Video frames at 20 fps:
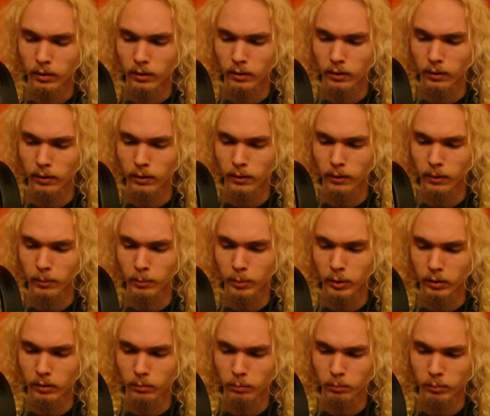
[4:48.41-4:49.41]

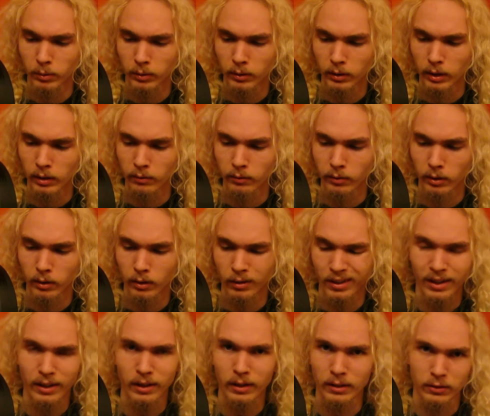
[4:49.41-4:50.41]
but never
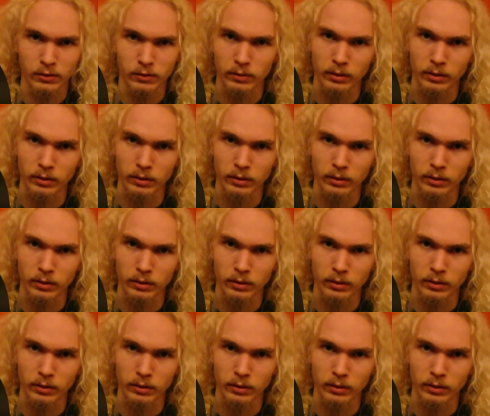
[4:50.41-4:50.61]
harsh.